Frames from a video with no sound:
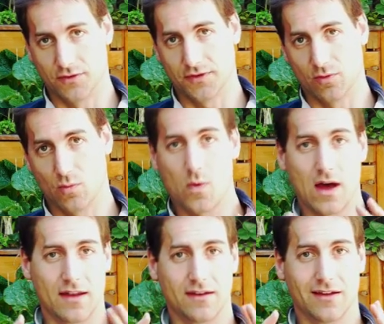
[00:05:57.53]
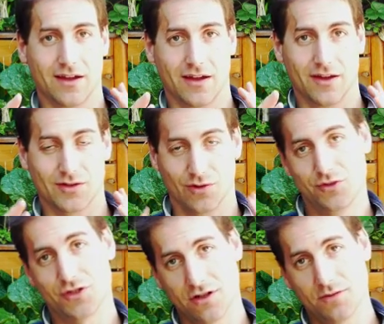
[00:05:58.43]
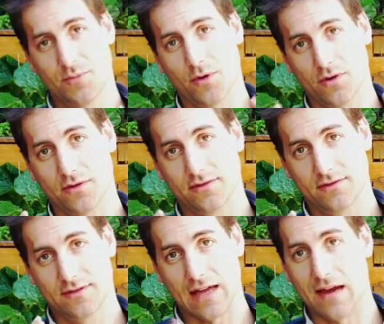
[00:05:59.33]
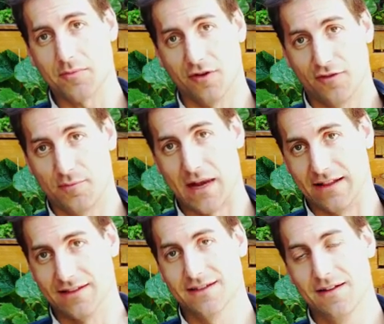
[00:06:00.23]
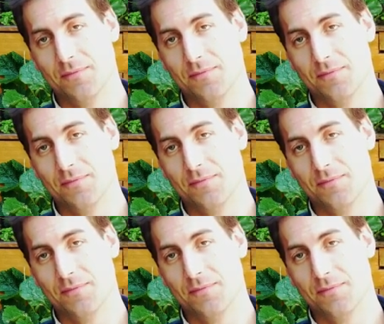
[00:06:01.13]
So one solution per type of plant.